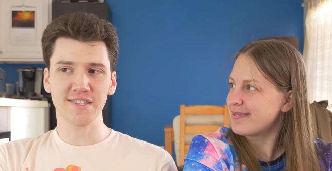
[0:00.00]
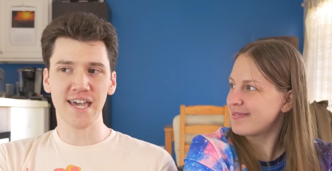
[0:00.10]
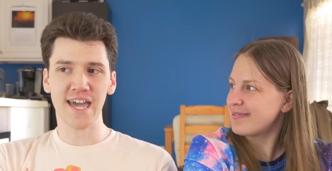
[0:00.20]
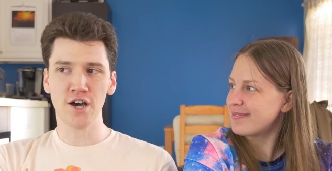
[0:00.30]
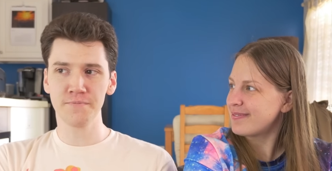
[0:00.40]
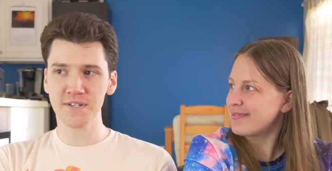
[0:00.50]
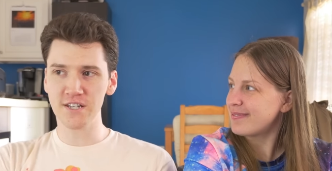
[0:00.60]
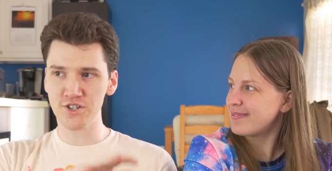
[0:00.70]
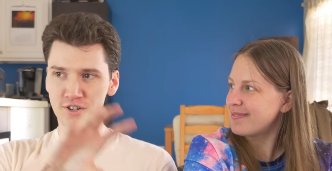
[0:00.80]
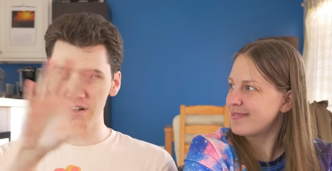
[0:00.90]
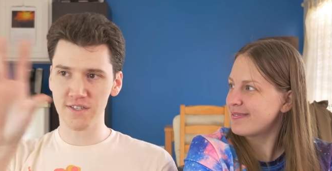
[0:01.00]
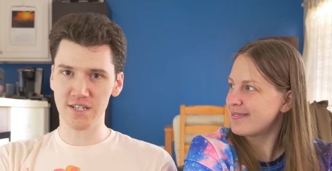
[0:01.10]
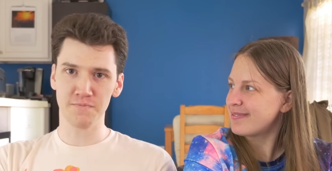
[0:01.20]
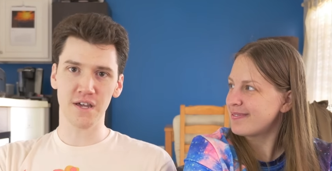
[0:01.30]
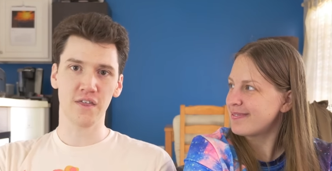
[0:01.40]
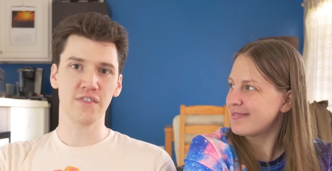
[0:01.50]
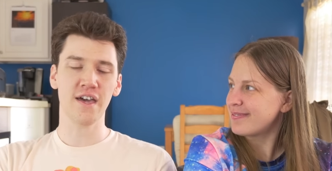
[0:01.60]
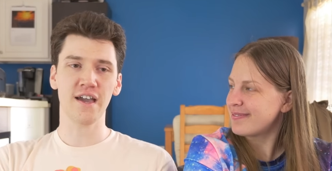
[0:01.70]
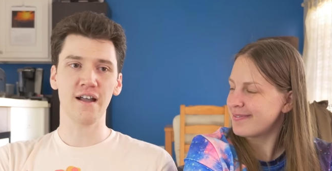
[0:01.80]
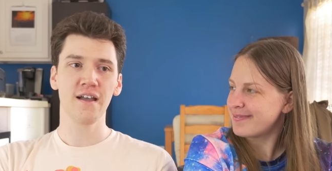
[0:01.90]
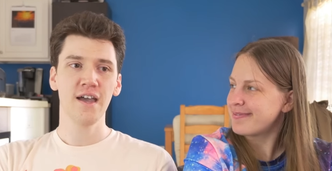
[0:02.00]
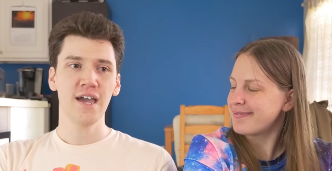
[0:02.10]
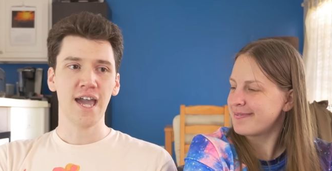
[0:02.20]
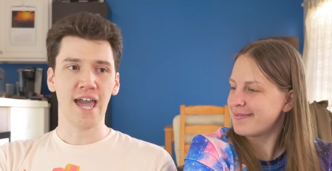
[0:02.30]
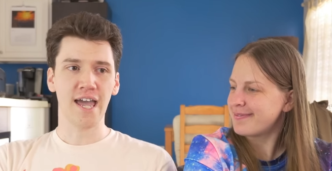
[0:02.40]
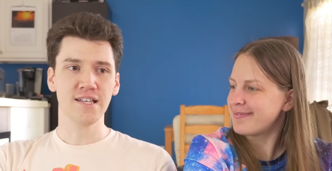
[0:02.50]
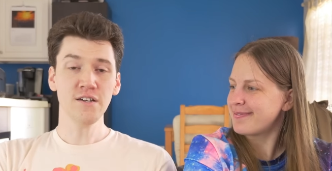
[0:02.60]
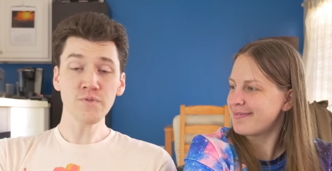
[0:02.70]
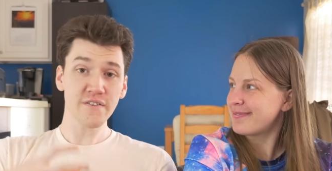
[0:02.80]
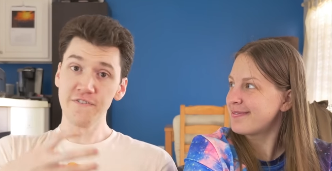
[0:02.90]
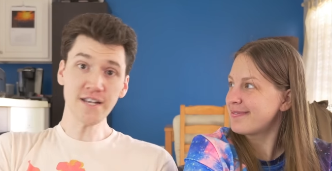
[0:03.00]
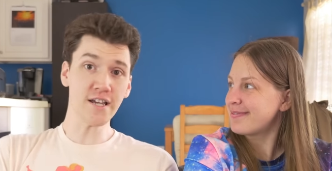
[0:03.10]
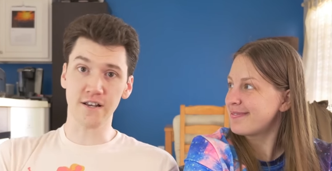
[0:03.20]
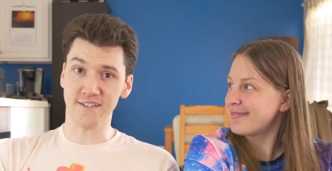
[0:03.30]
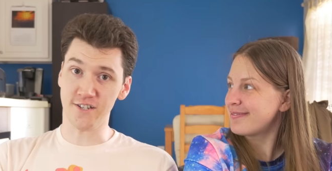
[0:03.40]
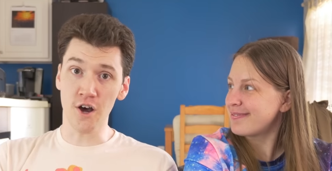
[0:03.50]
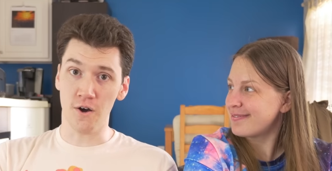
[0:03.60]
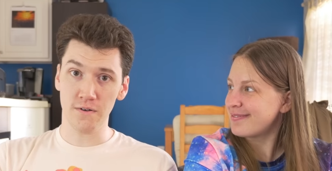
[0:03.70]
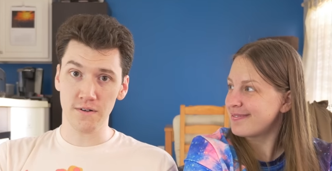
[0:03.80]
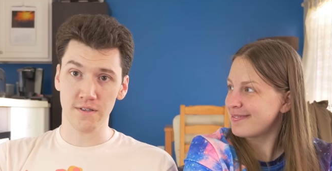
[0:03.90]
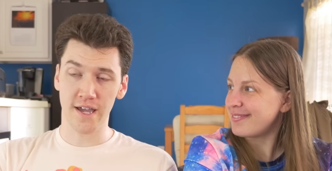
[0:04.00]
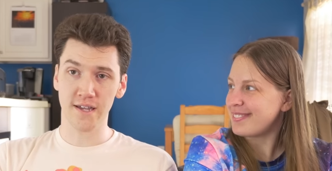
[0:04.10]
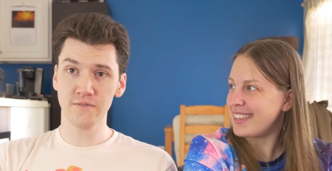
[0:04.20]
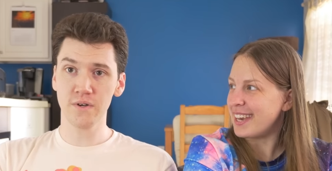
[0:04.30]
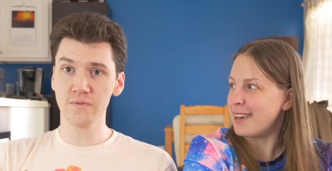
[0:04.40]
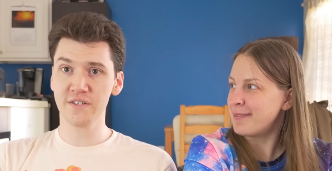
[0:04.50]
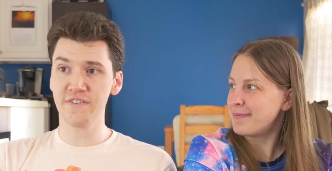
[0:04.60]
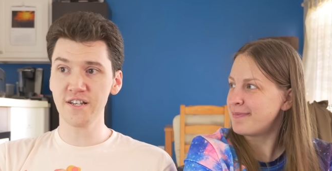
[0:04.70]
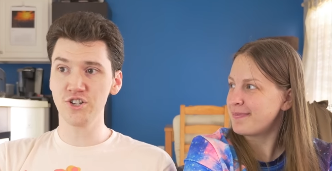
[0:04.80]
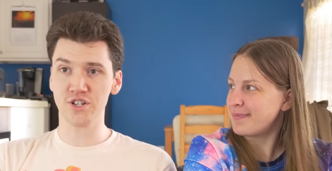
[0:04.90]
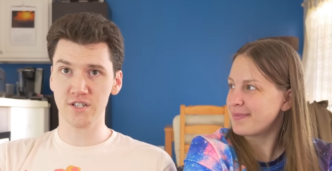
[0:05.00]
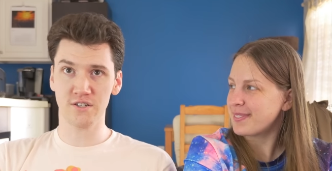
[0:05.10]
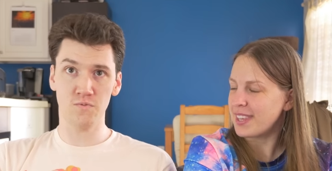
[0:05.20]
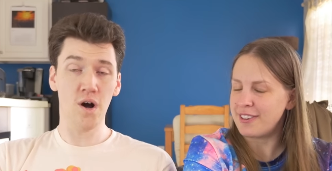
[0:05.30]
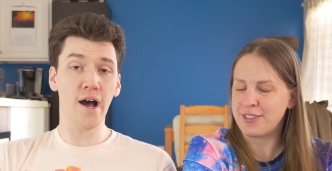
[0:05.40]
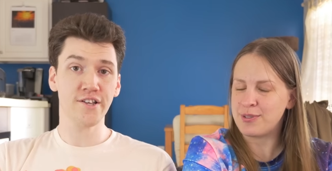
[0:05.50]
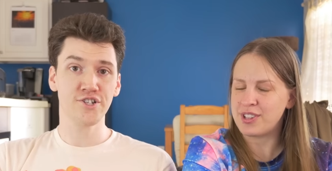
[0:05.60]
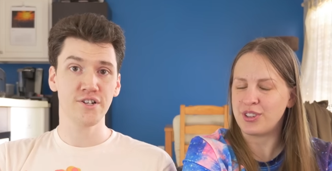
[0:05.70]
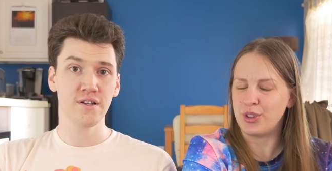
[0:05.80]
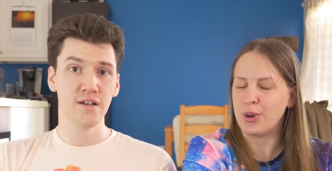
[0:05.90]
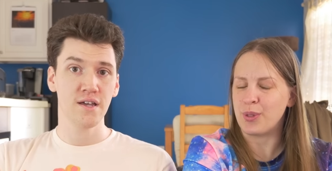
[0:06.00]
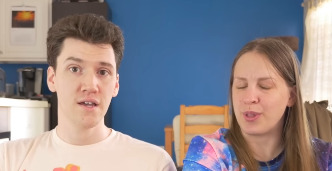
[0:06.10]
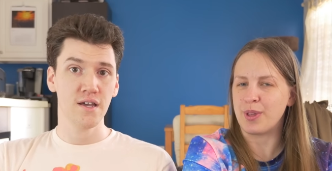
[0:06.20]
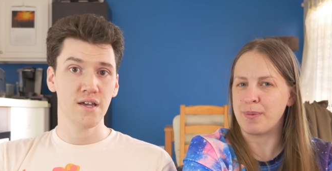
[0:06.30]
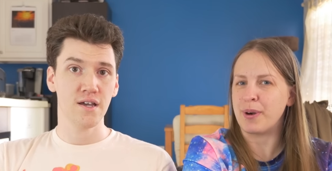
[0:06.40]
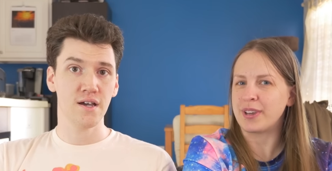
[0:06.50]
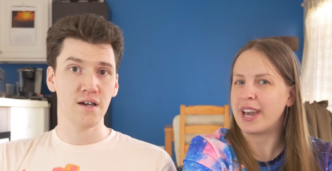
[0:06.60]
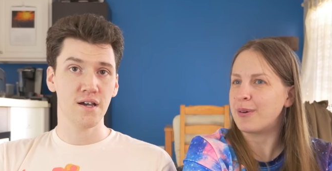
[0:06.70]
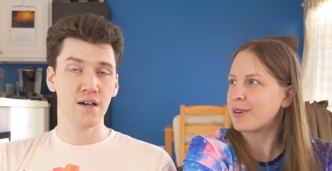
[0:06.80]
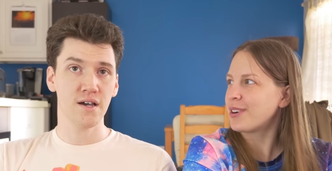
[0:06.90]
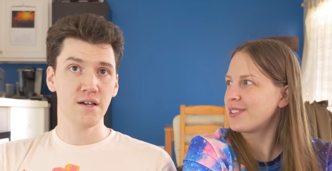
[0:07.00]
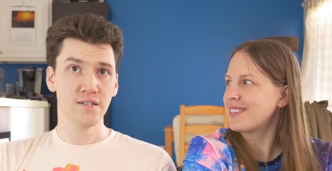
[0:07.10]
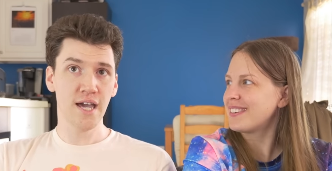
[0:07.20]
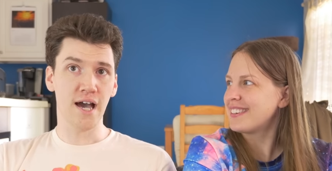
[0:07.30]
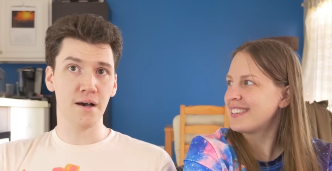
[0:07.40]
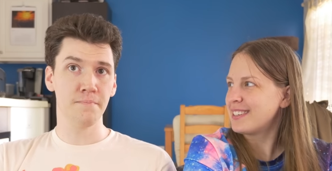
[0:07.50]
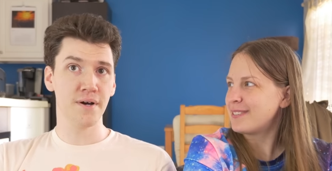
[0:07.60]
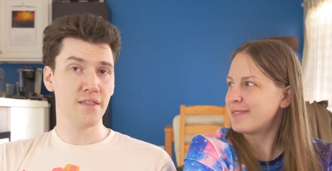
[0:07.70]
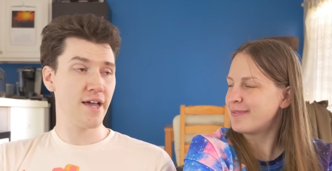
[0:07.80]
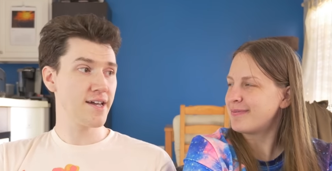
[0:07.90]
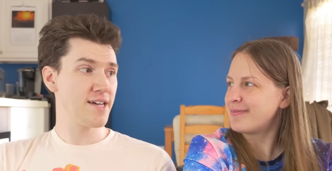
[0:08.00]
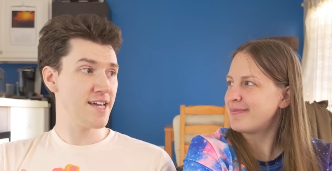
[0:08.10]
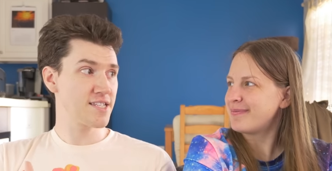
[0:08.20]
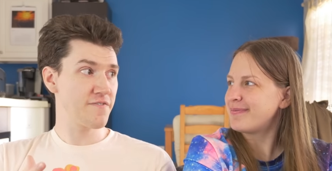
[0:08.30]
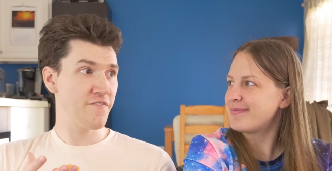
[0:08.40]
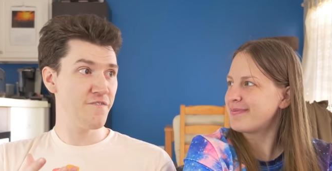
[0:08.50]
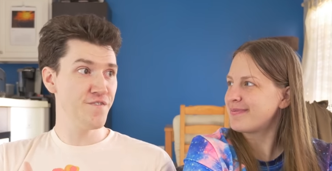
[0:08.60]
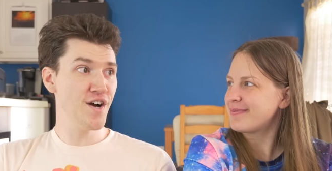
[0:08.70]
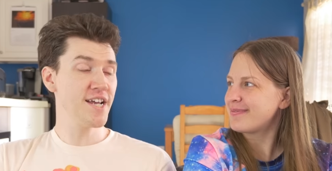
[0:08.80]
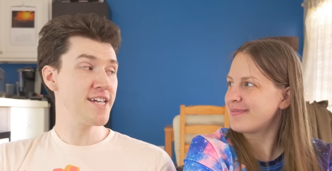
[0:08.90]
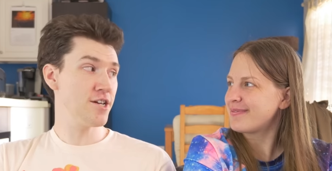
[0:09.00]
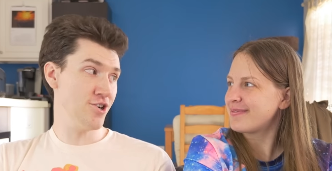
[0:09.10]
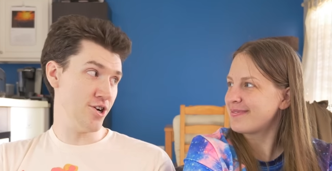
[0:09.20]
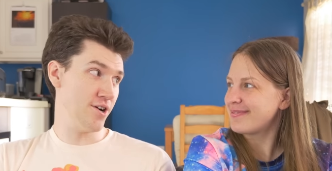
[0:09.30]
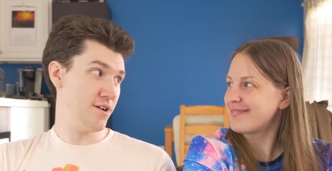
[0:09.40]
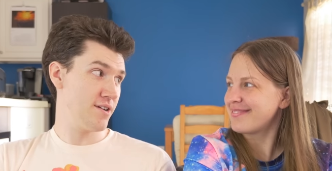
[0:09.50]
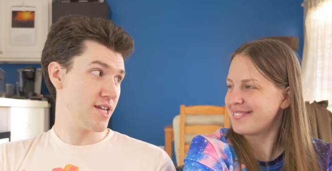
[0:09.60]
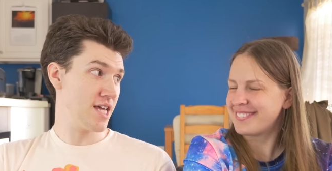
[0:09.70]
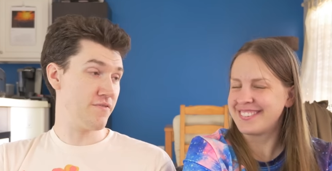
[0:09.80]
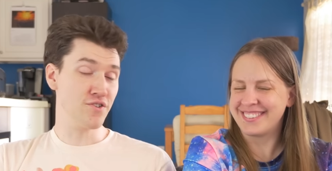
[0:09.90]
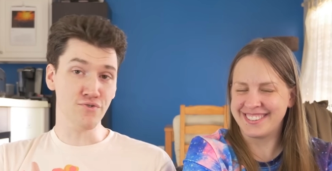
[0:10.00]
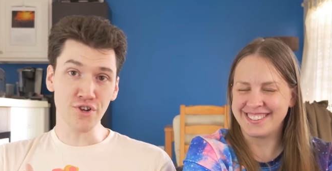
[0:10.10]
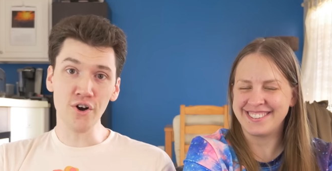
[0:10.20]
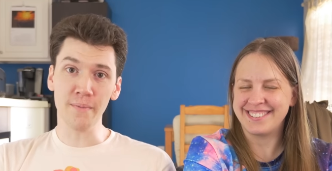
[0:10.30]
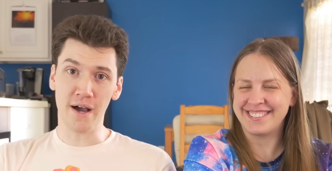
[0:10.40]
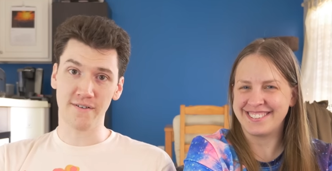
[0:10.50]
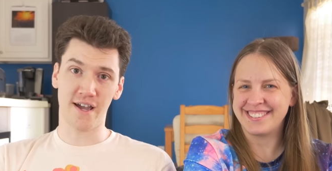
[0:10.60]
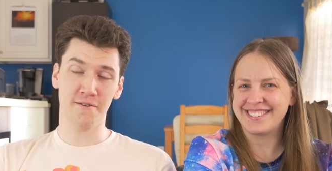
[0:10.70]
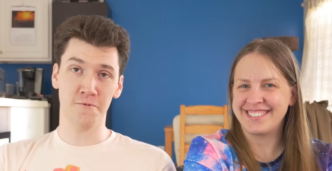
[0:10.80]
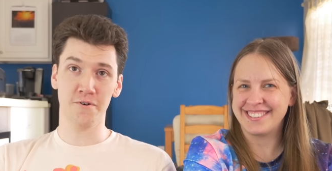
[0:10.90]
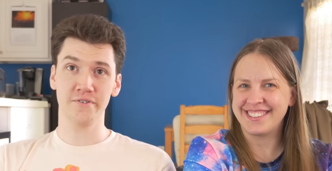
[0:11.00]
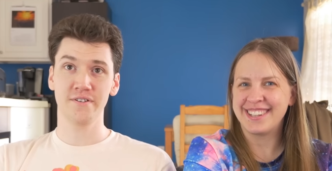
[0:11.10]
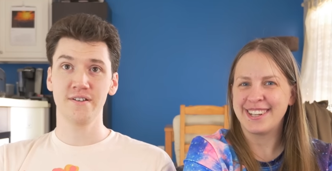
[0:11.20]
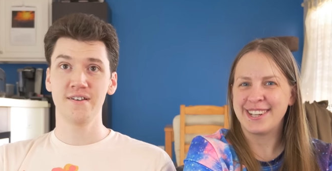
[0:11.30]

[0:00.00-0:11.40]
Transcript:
Speaker 1: and they helped construct this big thing and it was funny on its own. Like it, yeah. it was funny just to watch. If you didn't
Speaker 2: know about Cat World.
Speaker 1: Yeah, but like it's funnier if you know about Cat World.